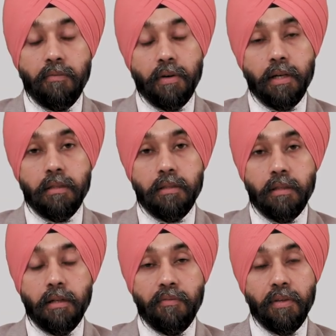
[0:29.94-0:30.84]
Friends,
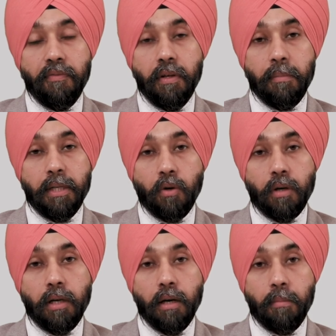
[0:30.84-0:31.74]
we will be
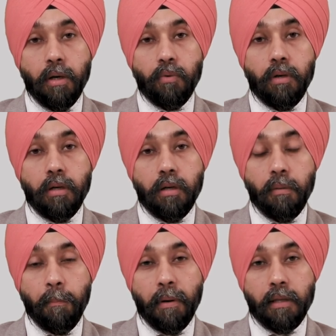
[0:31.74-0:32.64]
talking about
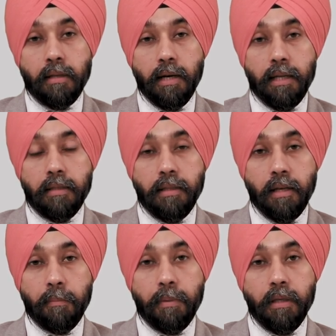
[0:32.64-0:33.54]
personalized
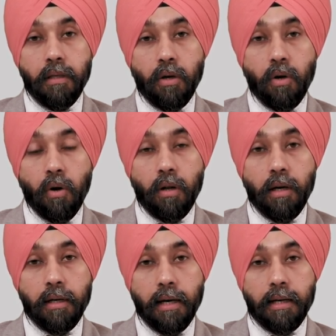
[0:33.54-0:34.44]
therapy or
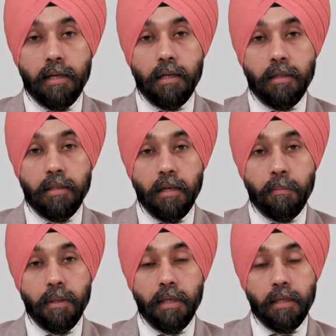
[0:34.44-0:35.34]
targeted
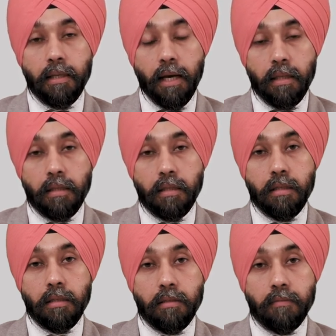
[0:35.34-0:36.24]
therapy in cancer.
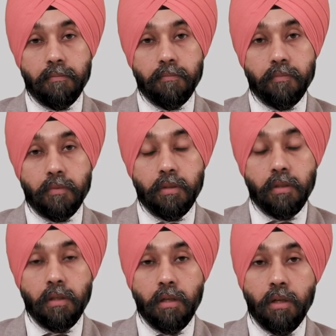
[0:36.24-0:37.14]

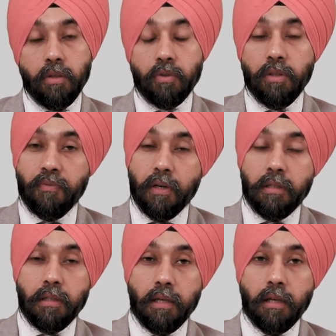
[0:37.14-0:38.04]
So the
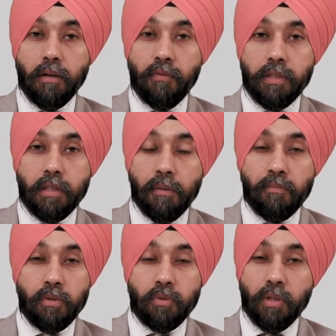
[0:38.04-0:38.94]
first thing which
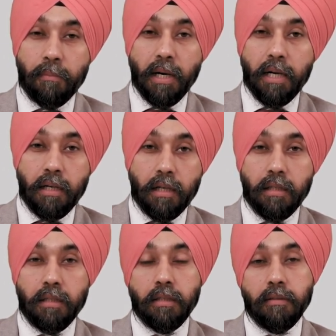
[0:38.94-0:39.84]
comes to the mind
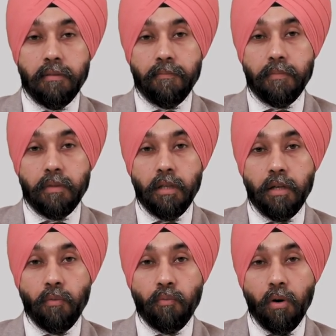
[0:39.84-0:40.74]
is
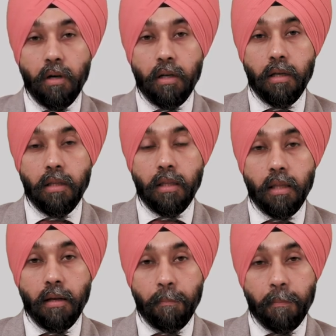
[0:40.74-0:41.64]
that what is
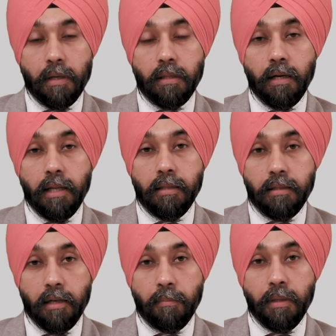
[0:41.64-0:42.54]
personalized
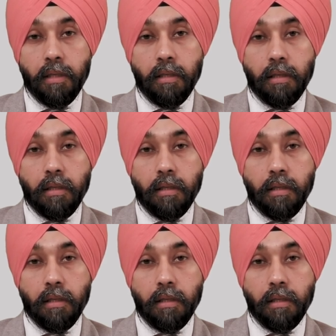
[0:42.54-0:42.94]
therapy